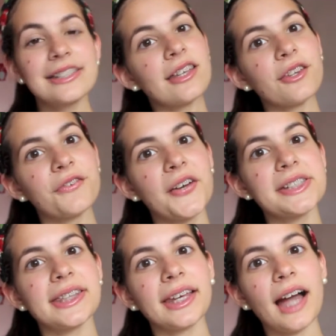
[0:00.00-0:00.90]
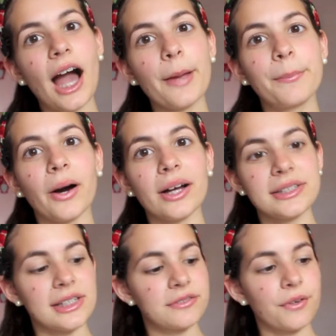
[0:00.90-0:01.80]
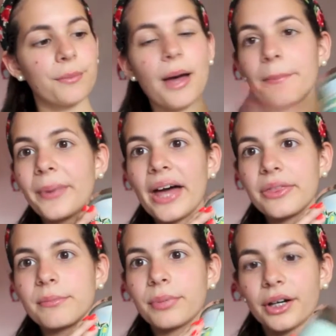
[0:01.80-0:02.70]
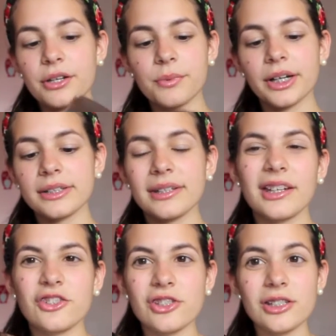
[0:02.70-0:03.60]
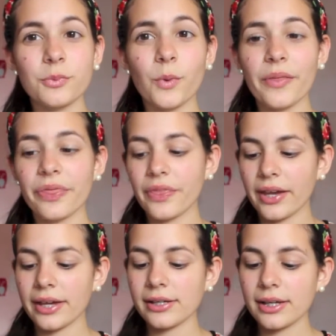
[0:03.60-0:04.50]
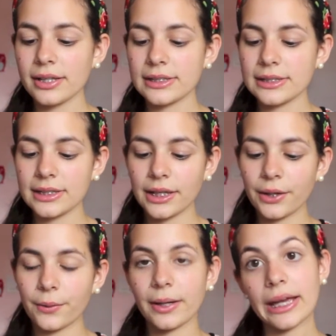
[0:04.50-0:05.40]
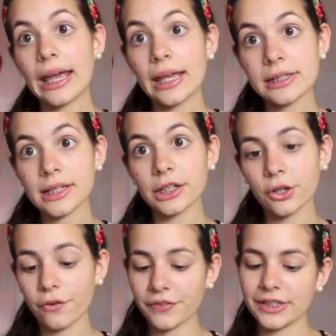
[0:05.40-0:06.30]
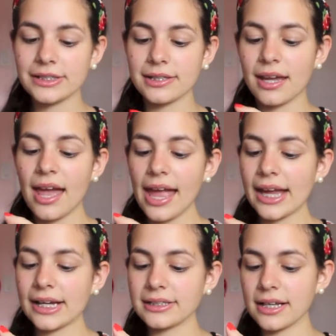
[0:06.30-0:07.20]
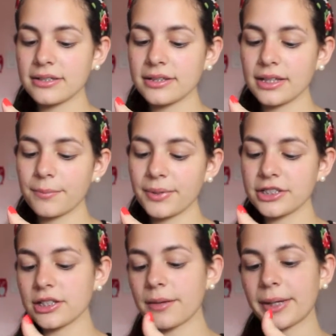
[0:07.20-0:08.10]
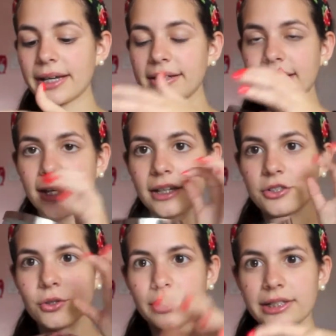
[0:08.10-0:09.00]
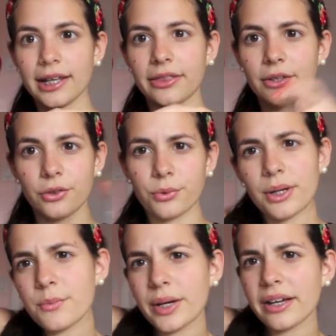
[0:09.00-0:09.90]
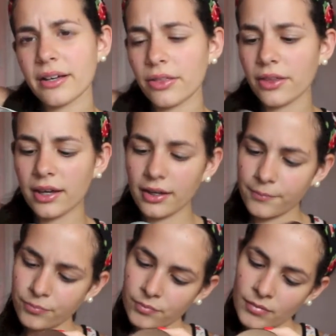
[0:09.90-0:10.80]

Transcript: So the first thing I bought is from Bath & Body Works and it's just one thing. So it's going to go first. And it's the Beach Cabana candle. It's like the three wick thing.